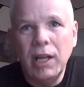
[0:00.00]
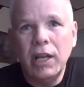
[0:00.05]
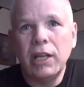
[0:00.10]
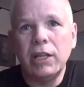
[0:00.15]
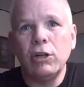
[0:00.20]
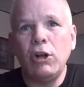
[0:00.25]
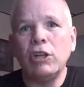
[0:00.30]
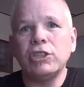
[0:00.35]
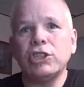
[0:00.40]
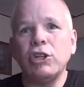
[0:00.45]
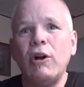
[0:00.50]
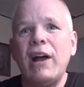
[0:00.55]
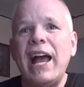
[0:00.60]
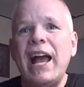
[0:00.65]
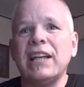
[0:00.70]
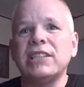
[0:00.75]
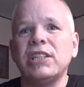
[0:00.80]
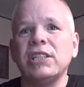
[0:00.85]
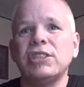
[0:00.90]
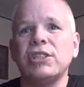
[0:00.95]
It also
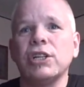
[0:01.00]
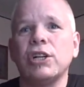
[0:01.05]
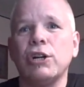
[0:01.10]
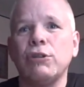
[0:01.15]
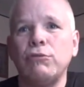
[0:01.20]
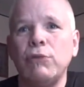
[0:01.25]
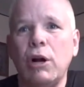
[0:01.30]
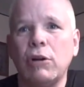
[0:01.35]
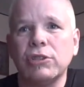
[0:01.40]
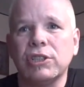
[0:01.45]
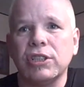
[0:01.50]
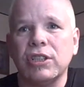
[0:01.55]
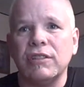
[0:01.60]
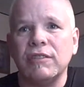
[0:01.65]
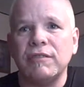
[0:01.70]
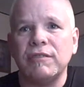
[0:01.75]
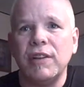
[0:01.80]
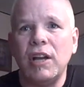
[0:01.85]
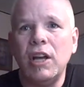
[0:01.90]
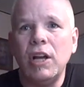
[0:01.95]
acts as a
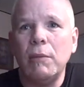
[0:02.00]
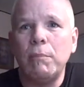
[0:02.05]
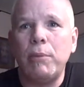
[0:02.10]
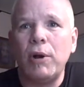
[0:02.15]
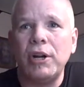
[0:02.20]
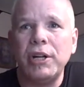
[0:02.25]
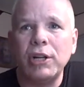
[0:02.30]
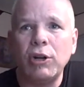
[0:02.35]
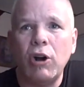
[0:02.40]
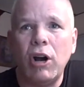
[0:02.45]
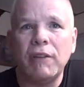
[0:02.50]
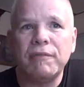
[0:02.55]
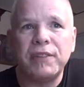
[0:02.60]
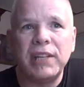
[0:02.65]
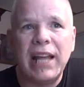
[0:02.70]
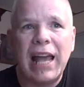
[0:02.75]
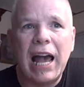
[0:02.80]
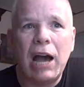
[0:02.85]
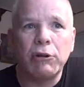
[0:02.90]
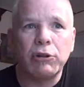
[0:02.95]
corrosive, burning off
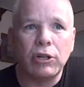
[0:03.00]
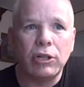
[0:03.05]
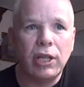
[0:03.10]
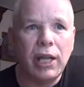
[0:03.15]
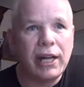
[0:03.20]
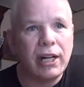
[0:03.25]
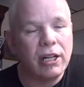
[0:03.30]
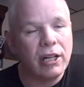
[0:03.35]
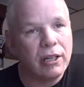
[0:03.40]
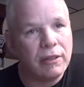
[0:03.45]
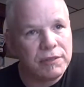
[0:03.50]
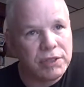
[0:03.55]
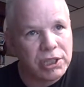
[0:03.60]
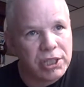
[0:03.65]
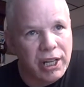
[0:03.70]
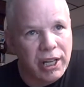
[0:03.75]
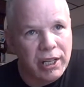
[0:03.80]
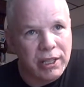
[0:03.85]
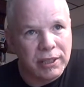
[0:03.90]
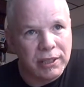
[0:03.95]
the outer layer of
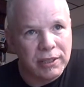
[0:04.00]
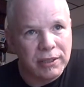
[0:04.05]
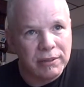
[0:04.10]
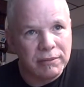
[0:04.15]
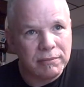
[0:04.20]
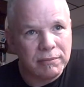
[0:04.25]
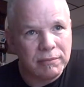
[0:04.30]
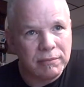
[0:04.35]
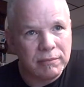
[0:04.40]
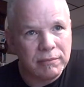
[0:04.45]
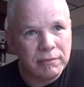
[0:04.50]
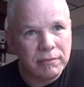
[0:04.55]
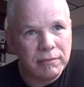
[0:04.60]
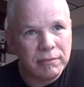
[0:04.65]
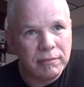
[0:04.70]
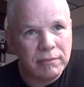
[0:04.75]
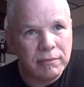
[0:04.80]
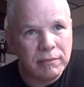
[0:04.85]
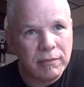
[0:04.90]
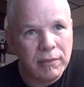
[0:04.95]
skin.
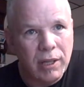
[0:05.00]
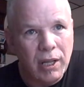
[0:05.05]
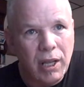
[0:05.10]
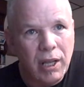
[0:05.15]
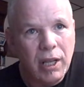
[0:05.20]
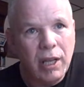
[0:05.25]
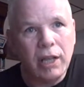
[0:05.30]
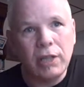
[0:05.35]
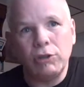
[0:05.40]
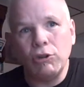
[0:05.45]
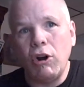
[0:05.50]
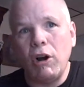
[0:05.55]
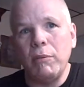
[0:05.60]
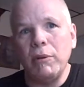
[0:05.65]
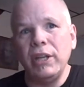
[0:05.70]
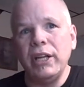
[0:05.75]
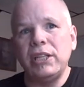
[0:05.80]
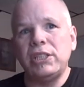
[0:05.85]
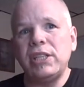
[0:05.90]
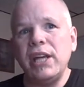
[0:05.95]
It
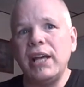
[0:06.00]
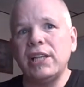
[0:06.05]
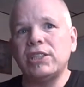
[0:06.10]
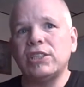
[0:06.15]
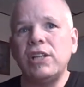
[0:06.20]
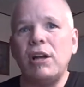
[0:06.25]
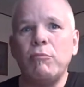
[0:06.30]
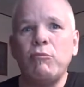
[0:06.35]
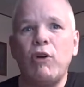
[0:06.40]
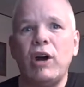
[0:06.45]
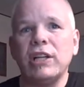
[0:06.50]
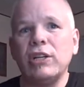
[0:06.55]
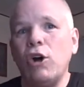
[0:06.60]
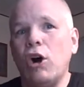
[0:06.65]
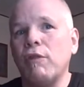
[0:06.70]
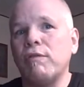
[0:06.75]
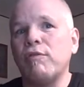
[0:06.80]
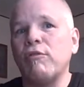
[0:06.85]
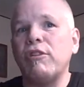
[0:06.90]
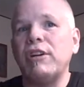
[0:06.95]
normally takes somewhat
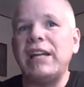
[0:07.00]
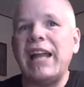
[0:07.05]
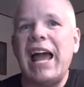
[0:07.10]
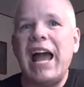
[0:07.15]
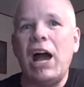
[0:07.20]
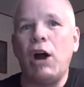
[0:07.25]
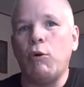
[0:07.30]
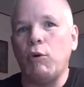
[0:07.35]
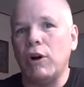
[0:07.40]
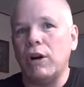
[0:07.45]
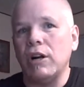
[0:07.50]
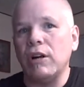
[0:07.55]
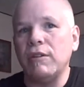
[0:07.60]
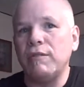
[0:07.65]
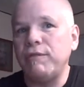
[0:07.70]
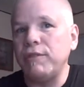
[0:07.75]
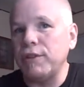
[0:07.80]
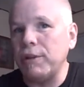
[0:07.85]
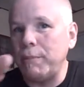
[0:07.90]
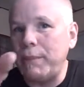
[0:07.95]
over an hour
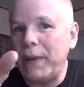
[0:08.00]
for the